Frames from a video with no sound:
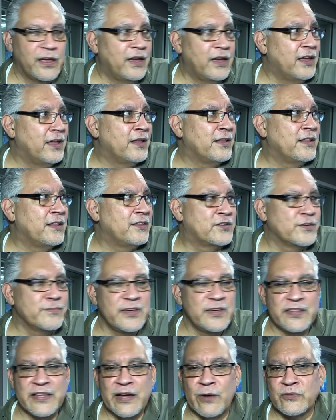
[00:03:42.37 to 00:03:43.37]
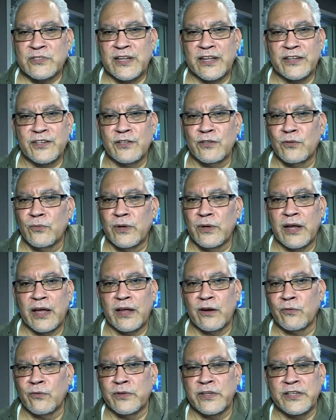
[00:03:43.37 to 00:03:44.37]
And to me, that was like, you know what?
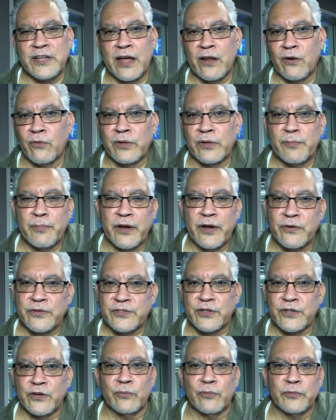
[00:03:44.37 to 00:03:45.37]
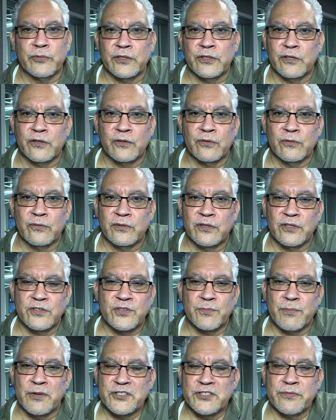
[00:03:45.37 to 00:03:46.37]
I don't need, I don't need Periscope. You know,
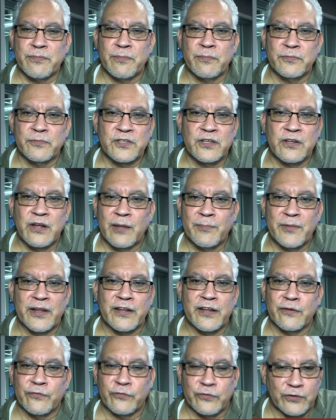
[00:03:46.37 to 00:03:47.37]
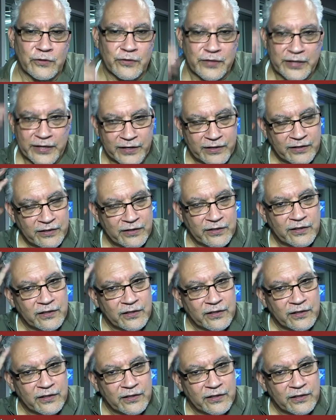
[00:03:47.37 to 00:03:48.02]
there's a bunch of, you know, I'm not here for all that